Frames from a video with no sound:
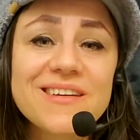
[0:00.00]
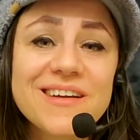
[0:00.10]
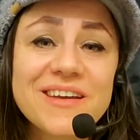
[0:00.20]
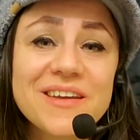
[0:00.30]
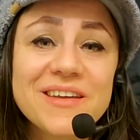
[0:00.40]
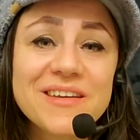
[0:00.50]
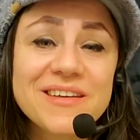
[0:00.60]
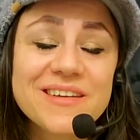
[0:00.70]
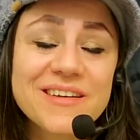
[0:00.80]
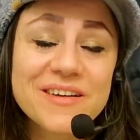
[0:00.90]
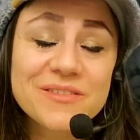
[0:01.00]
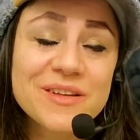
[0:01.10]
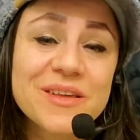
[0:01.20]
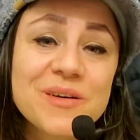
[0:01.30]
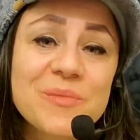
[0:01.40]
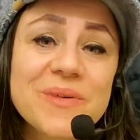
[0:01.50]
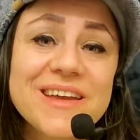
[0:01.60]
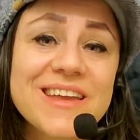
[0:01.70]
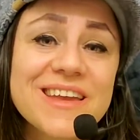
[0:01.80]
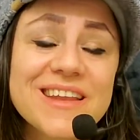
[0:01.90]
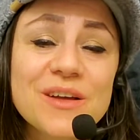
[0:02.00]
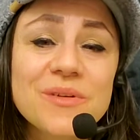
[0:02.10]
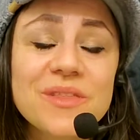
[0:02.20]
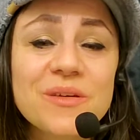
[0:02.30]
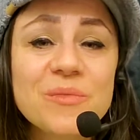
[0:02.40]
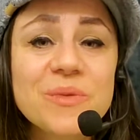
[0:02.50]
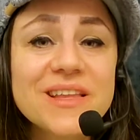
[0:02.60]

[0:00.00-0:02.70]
I really hope I can connect with you.